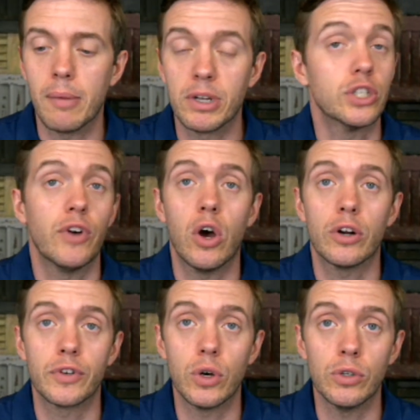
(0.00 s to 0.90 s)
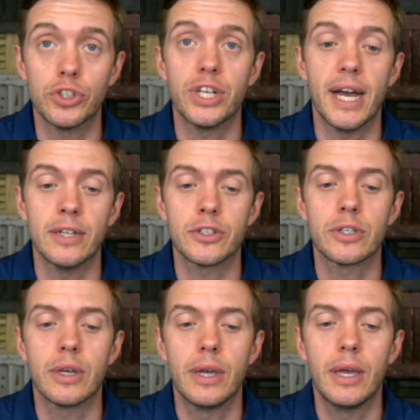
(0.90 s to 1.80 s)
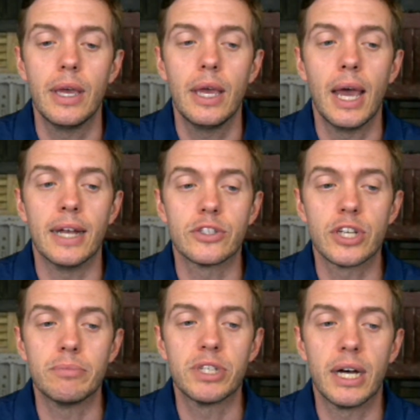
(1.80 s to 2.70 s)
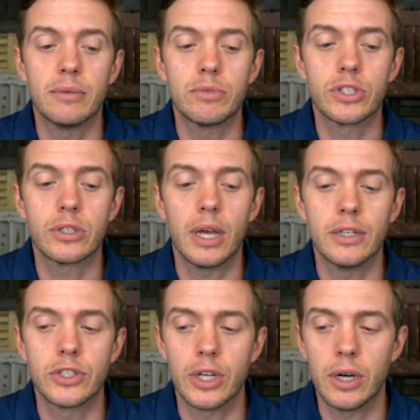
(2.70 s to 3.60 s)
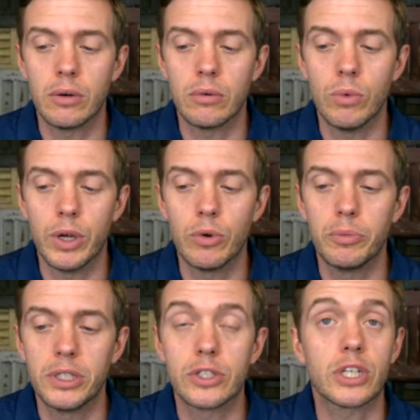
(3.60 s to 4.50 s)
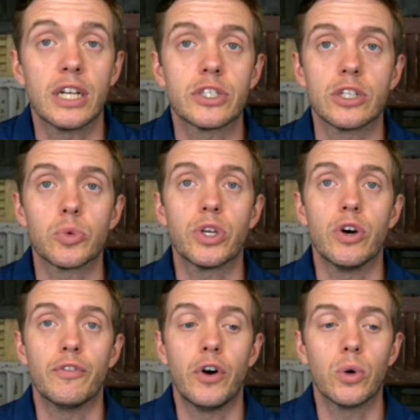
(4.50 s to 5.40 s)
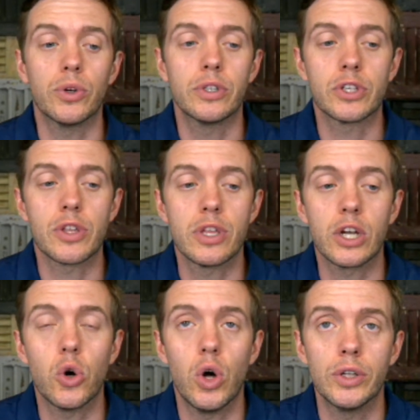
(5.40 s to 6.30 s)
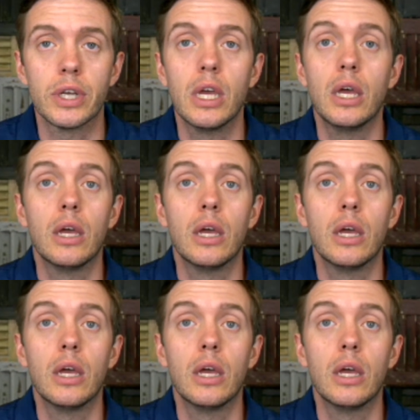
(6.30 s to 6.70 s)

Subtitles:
much of a heart of gold she has. And sometimes, as we will be discussing as we go forward, there's a thing called,